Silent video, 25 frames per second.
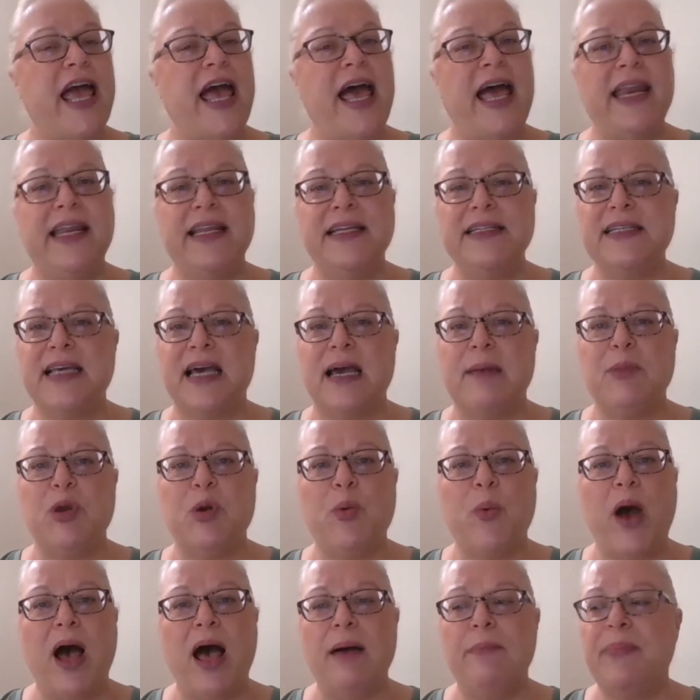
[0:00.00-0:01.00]
anytime
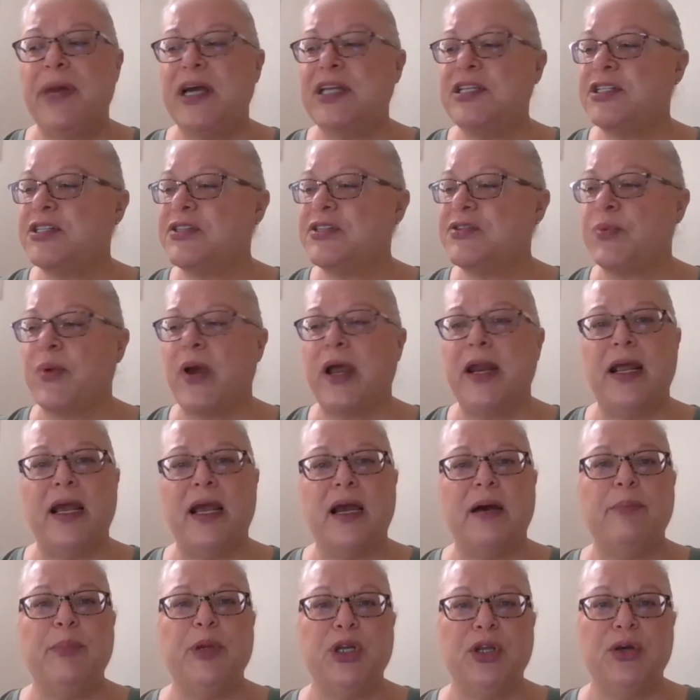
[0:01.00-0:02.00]
you want by just
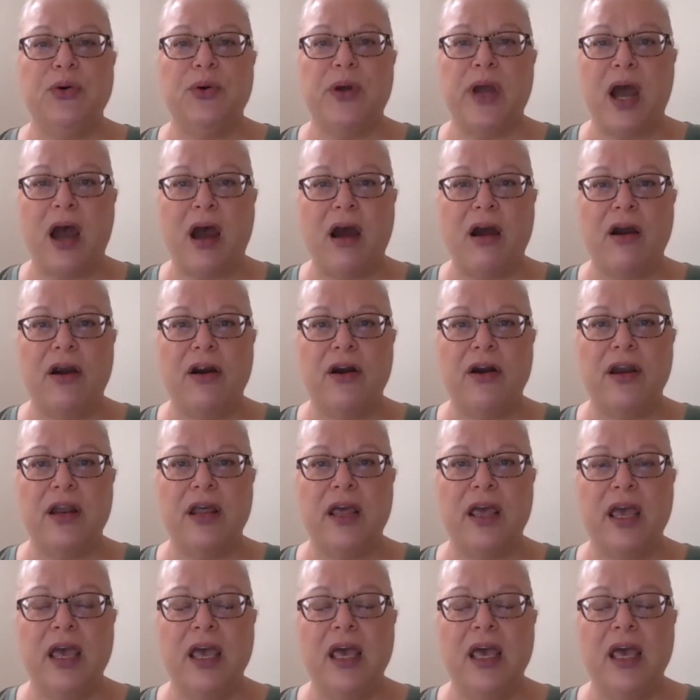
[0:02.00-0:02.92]
writing up a new card.